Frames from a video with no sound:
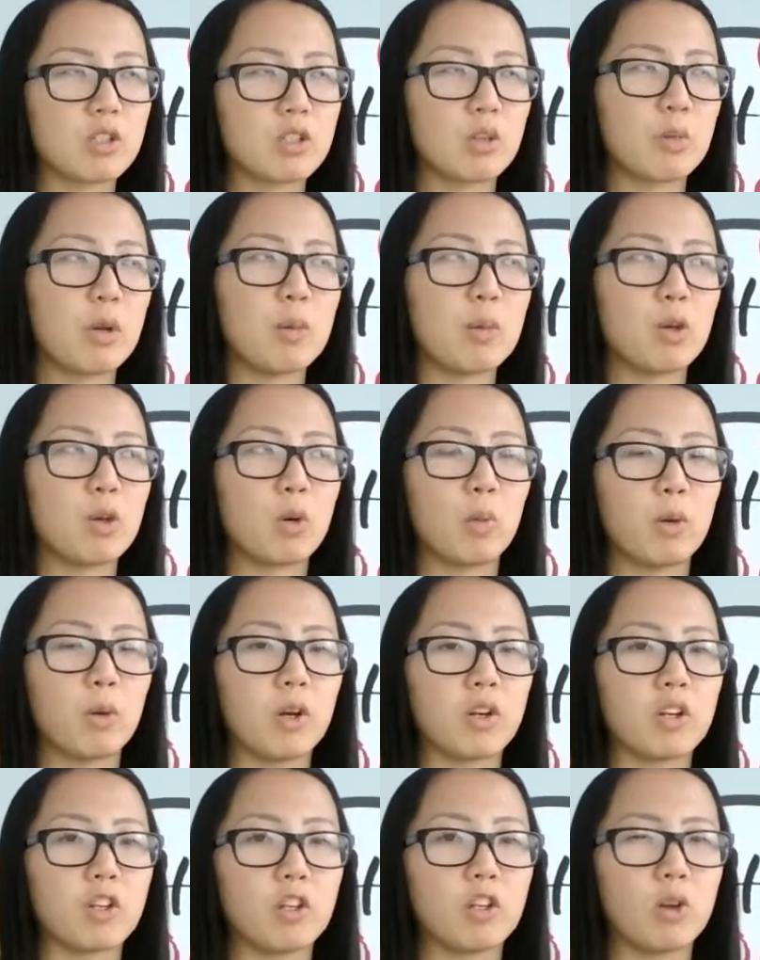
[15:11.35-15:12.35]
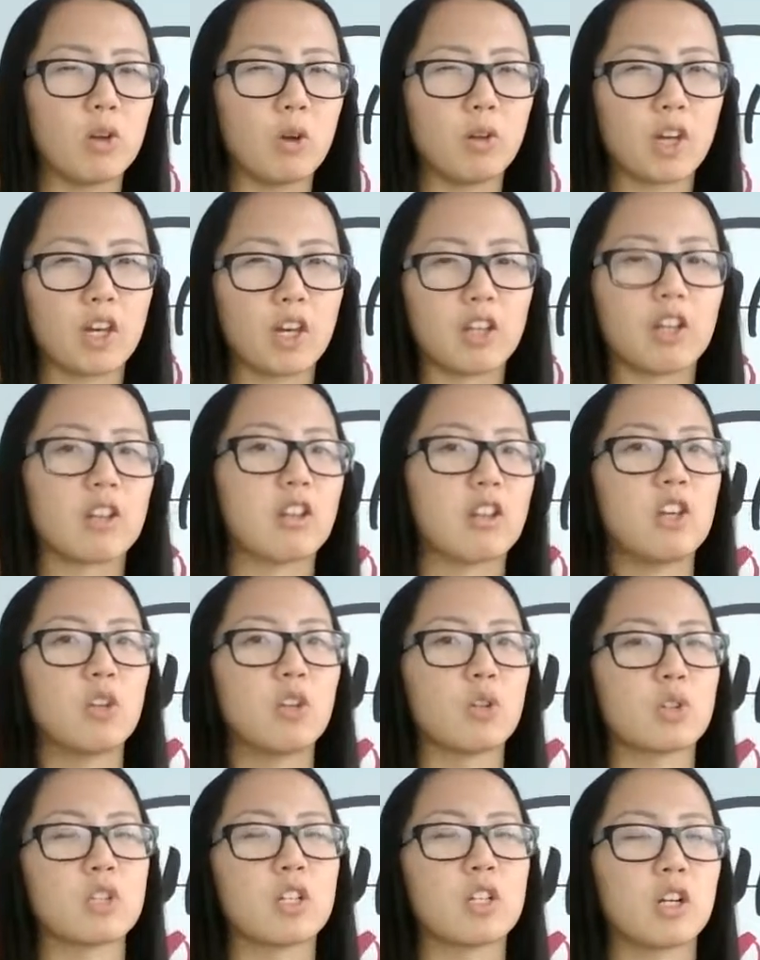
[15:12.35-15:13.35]
So maybe you're weird and you don't like the
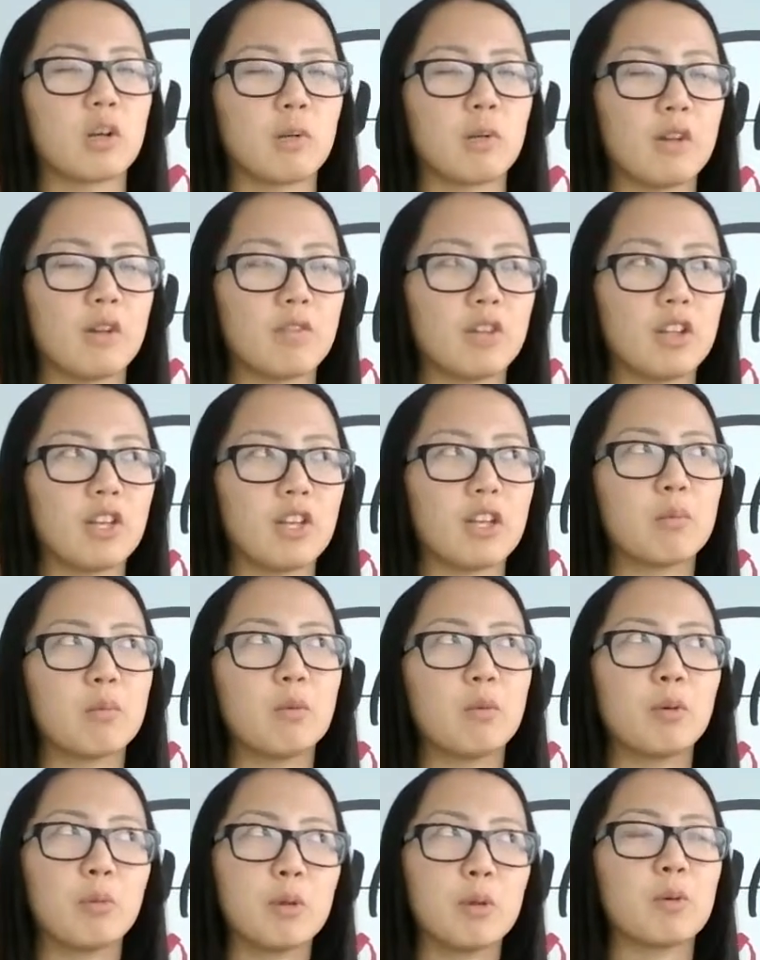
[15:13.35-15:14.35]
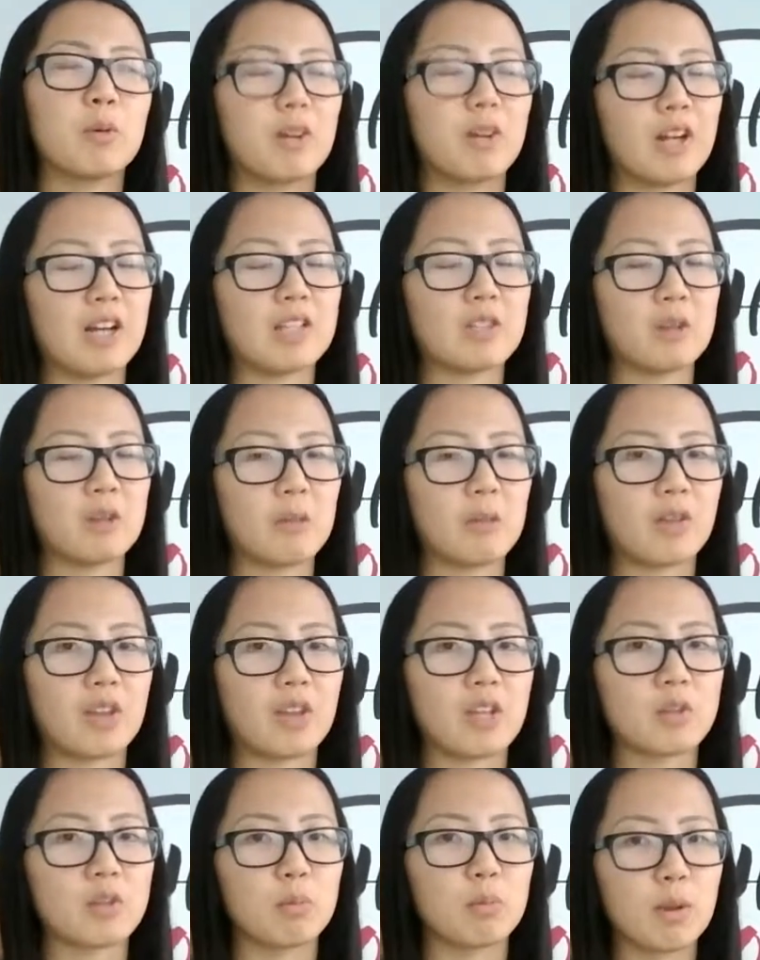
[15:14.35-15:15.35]
healer stick or whatever. Like, well, people are going to ask you about
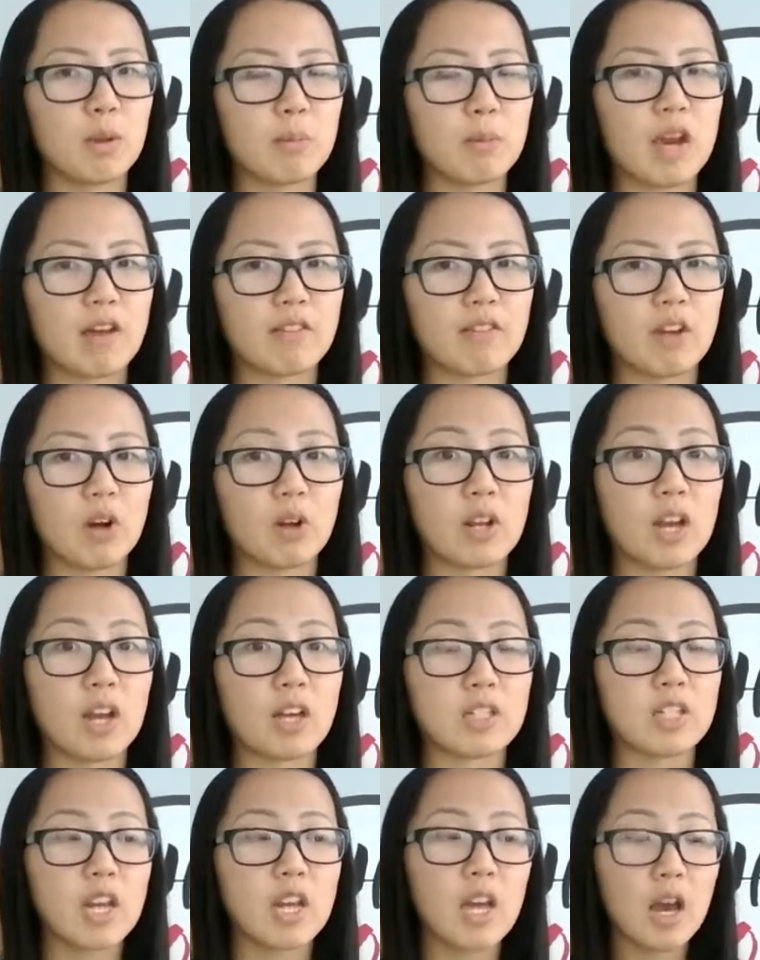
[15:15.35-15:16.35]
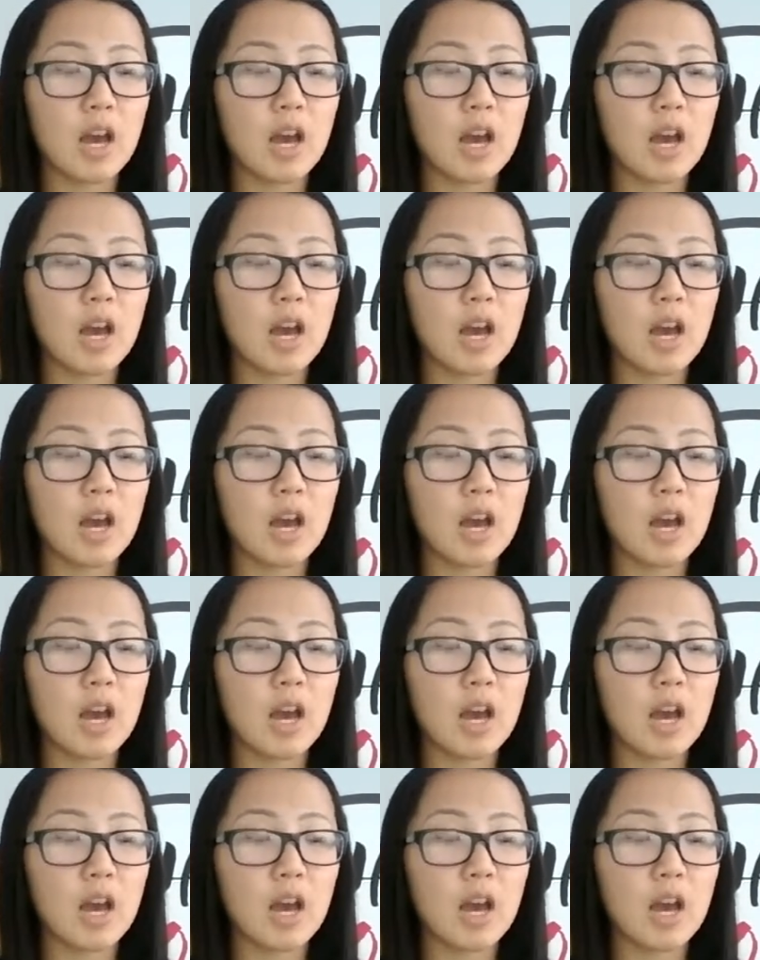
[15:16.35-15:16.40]
that. So maybe have that on hand.